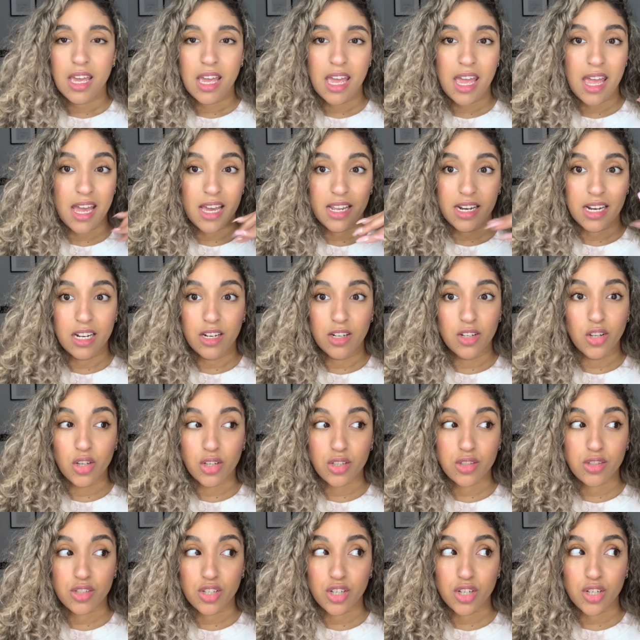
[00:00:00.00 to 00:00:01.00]
and it
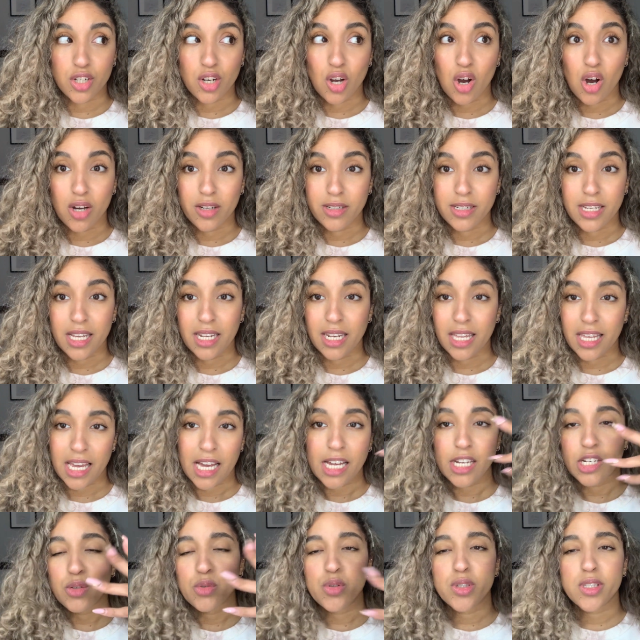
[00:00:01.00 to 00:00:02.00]
looks good all day like
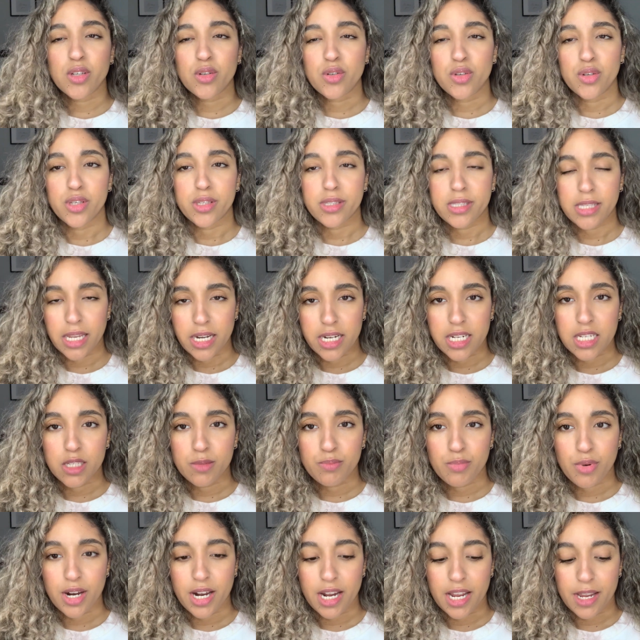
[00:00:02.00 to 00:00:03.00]
I do still use setting
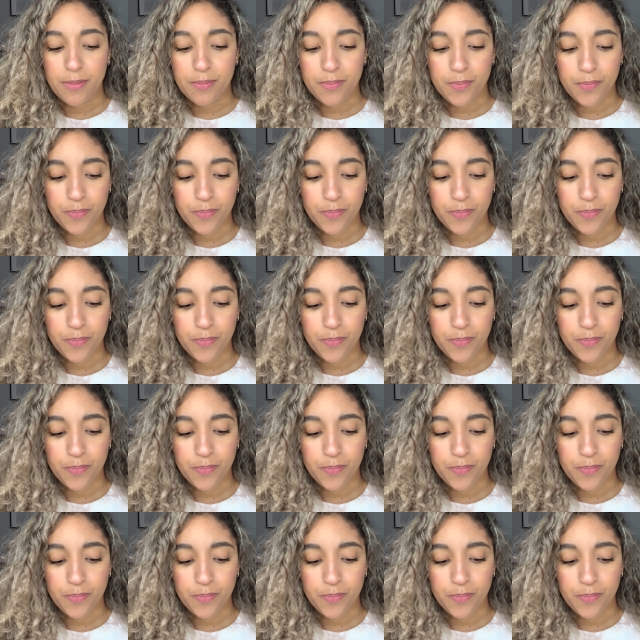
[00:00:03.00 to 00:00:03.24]
spray